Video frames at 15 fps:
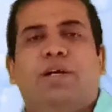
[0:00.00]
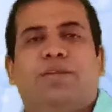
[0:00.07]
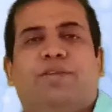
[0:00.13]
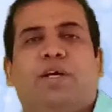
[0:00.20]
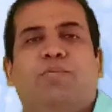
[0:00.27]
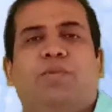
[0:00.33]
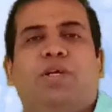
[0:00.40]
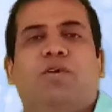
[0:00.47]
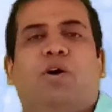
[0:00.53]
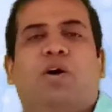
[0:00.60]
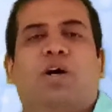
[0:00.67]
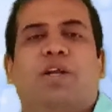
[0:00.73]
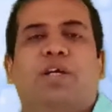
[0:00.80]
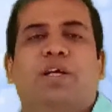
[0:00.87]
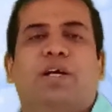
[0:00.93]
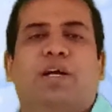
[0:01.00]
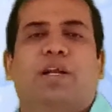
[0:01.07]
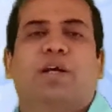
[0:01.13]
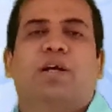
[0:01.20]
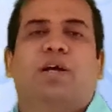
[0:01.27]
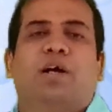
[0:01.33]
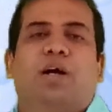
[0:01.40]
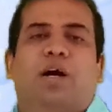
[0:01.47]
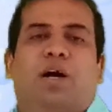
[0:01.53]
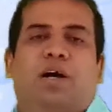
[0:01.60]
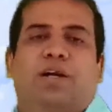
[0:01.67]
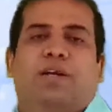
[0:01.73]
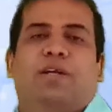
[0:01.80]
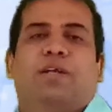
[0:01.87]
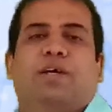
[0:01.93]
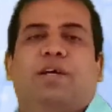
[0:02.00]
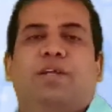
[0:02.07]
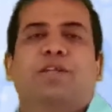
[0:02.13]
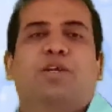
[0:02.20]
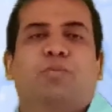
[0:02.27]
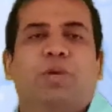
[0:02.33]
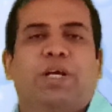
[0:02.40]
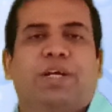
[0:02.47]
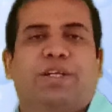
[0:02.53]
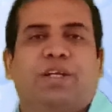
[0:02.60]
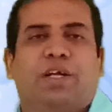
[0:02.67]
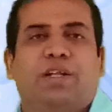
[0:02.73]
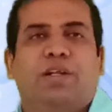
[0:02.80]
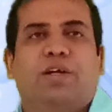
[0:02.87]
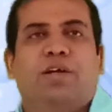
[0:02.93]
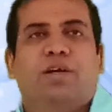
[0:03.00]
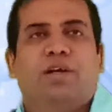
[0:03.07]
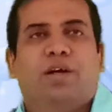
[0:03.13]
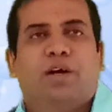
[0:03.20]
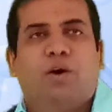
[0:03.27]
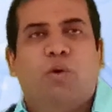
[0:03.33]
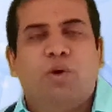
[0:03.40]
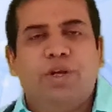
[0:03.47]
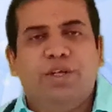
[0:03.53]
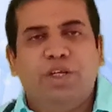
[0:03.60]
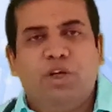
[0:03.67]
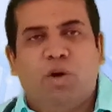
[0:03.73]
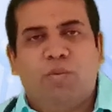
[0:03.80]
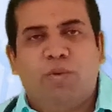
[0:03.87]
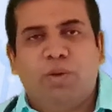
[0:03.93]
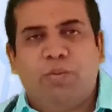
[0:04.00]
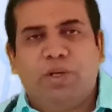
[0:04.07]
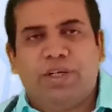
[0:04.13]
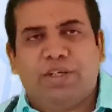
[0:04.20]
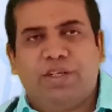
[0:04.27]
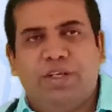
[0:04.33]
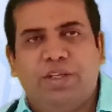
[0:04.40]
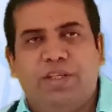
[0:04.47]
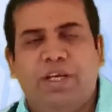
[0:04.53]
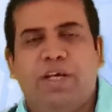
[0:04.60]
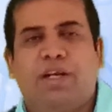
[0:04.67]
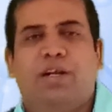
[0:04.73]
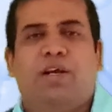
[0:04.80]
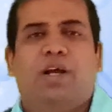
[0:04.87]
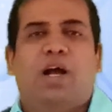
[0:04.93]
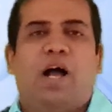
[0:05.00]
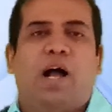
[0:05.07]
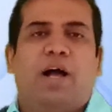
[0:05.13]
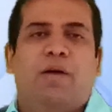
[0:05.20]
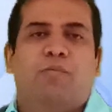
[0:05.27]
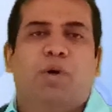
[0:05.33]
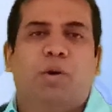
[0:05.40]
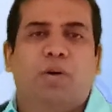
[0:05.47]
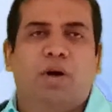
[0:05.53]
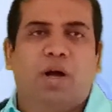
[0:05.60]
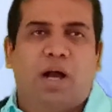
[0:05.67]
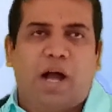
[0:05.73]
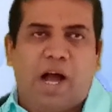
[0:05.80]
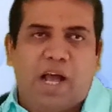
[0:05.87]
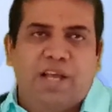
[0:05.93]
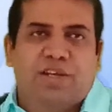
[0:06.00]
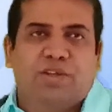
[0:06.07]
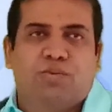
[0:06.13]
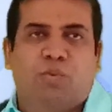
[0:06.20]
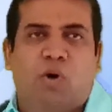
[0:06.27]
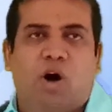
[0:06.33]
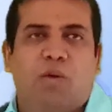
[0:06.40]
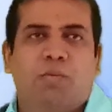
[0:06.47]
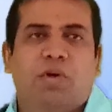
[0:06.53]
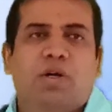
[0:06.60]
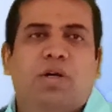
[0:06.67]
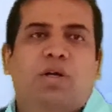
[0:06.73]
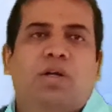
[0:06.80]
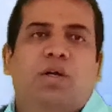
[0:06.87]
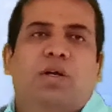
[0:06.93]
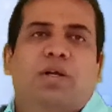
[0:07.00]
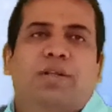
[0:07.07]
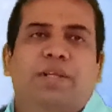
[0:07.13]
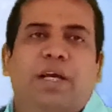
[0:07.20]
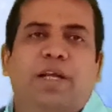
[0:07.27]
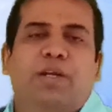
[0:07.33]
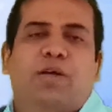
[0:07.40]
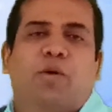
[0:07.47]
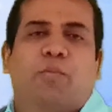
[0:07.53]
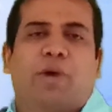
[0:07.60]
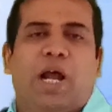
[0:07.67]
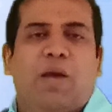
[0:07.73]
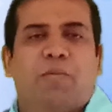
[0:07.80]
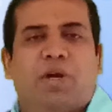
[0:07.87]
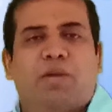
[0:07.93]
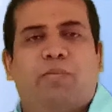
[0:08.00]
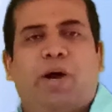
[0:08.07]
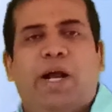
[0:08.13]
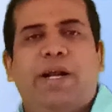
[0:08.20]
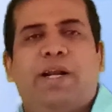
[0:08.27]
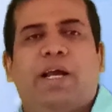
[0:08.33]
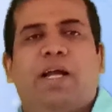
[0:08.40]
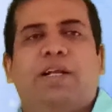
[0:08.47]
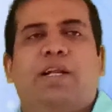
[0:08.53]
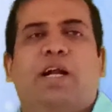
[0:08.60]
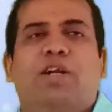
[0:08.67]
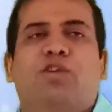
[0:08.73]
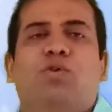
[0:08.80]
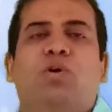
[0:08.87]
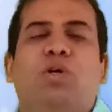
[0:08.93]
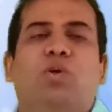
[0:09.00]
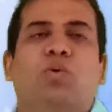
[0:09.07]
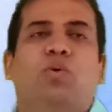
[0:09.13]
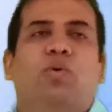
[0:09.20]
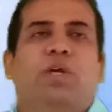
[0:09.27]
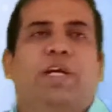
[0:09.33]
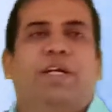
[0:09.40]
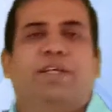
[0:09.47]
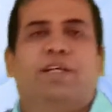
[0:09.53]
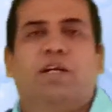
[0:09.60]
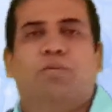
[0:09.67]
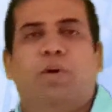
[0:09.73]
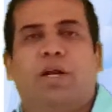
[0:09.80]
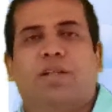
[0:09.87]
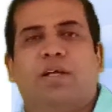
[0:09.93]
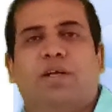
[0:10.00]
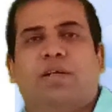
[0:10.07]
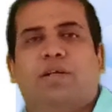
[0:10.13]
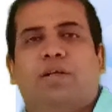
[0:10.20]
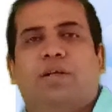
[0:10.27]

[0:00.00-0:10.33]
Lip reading: Same thing occurs here. In replication, origin of replication is there, I is formed, then primer bind, and that is going to extend further.